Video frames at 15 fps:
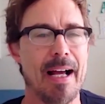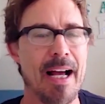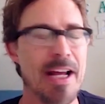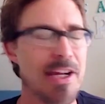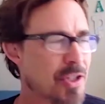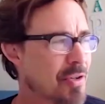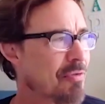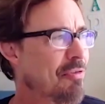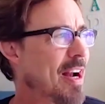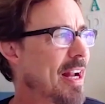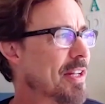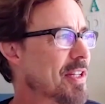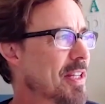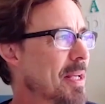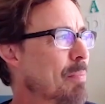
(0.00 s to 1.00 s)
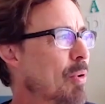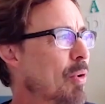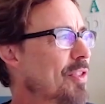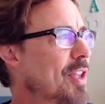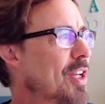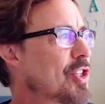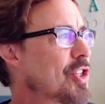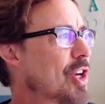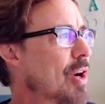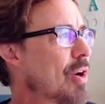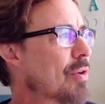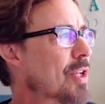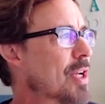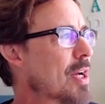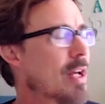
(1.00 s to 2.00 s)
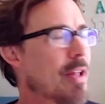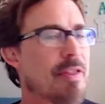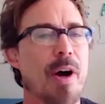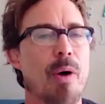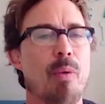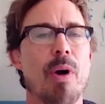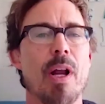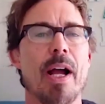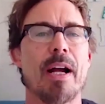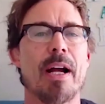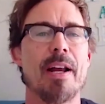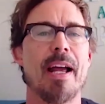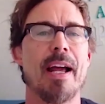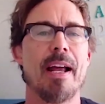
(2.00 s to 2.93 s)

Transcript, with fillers: I had two friends, and they both did shows that were like on.